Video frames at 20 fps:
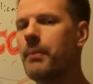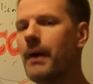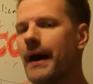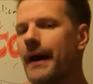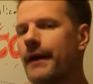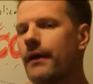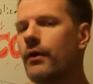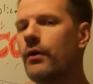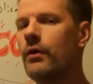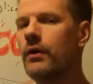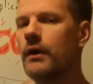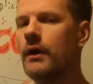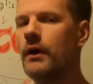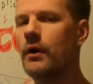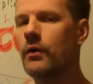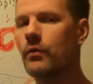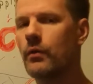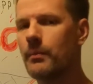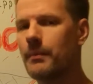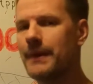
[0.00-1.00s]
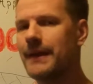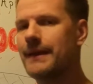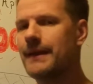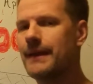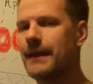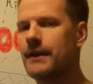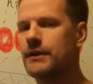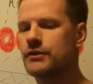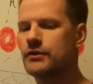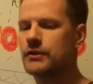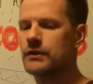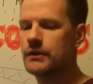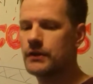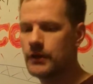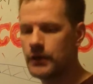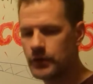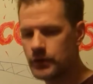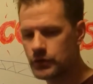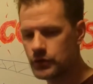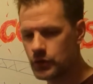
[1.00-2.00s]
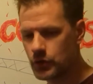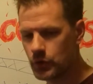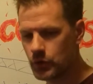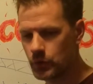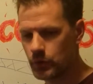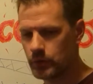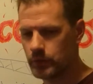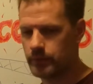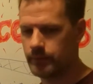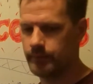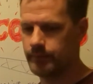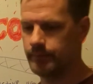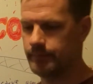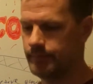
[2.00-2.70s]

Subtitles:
bioremediation tool.